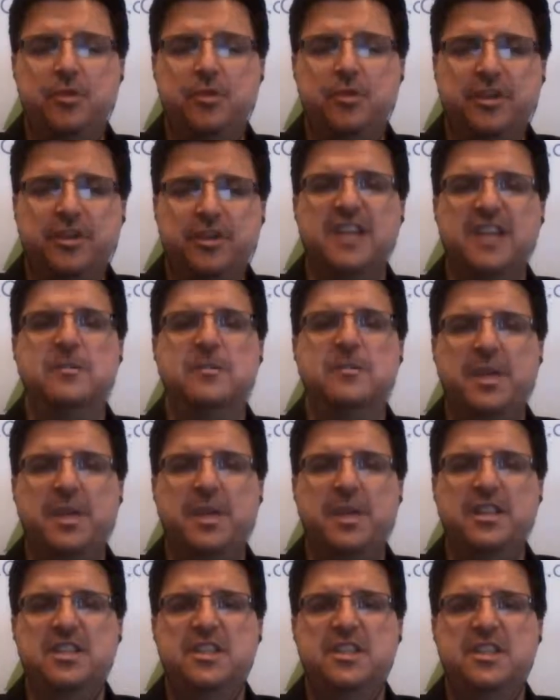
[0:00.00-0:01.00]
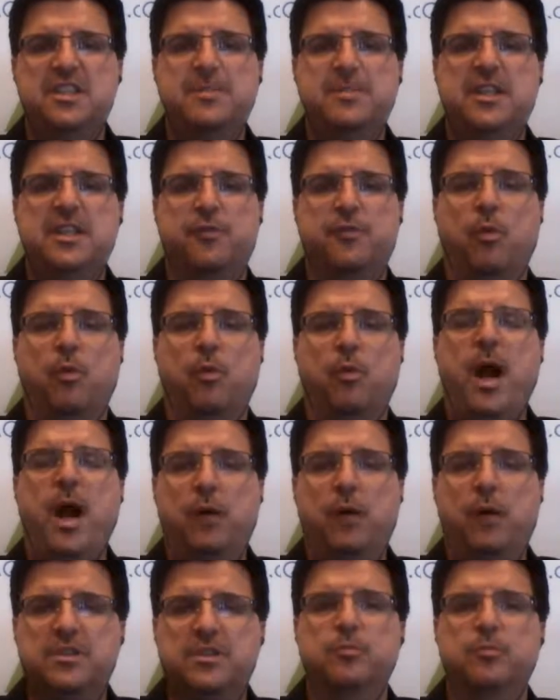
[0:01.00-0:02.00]
You guys have been in the space for a
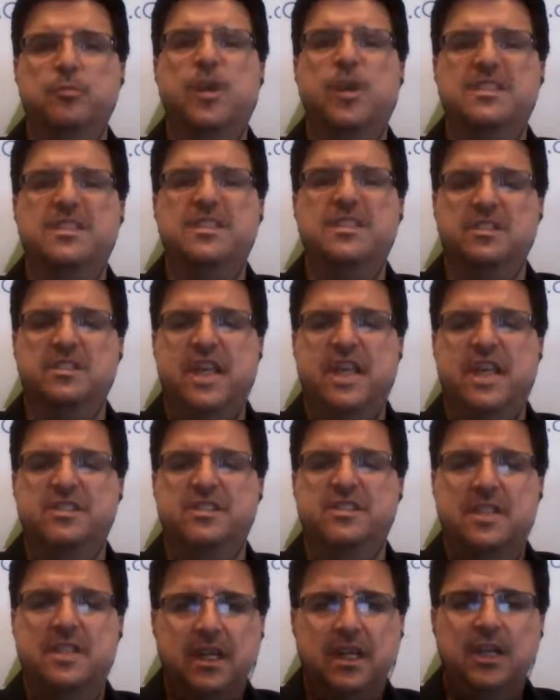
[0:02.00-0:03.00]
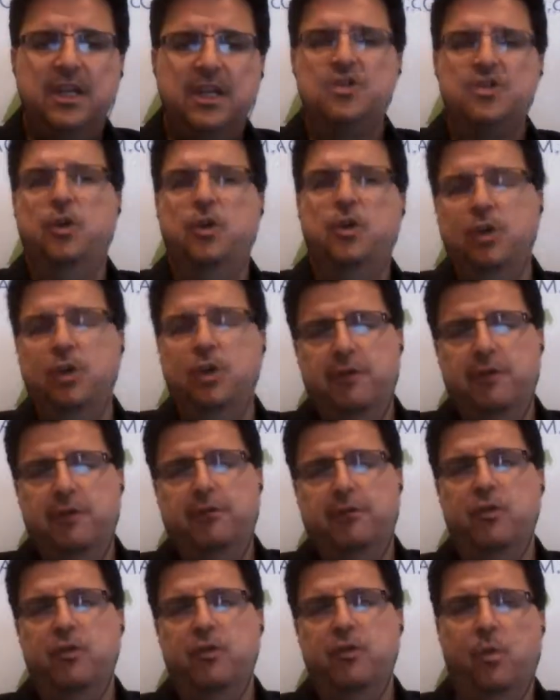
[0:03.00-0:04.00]
while with some great success. Mm-hmm. So
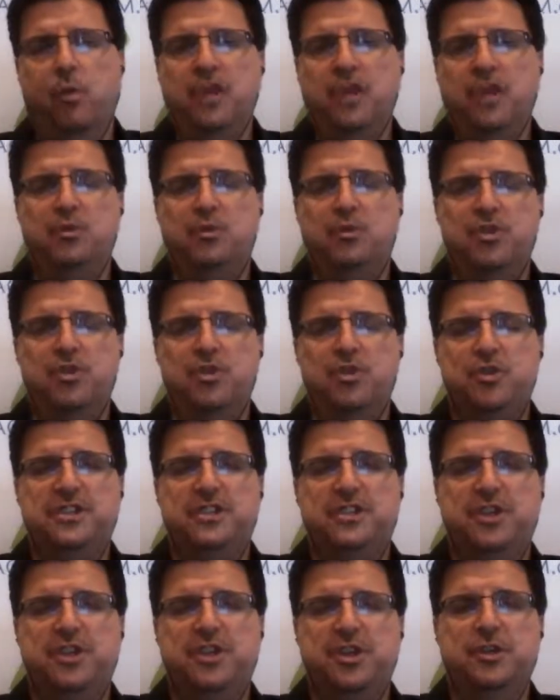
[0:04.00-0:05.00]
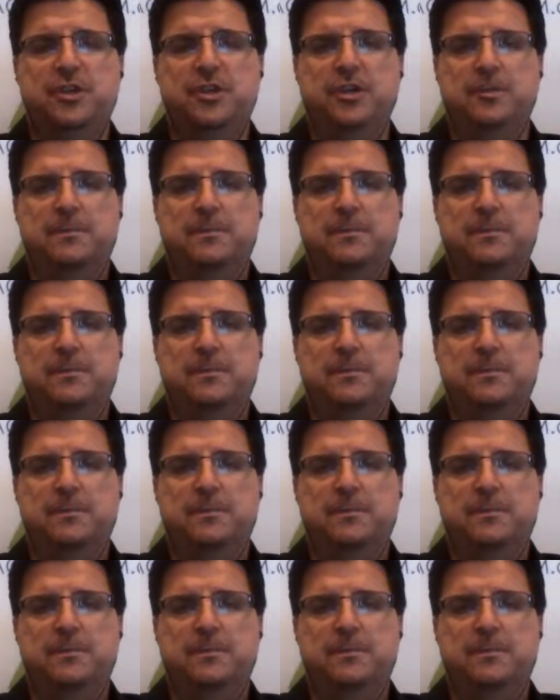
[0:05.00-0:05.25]
looking forward to watching what you guys are going to do.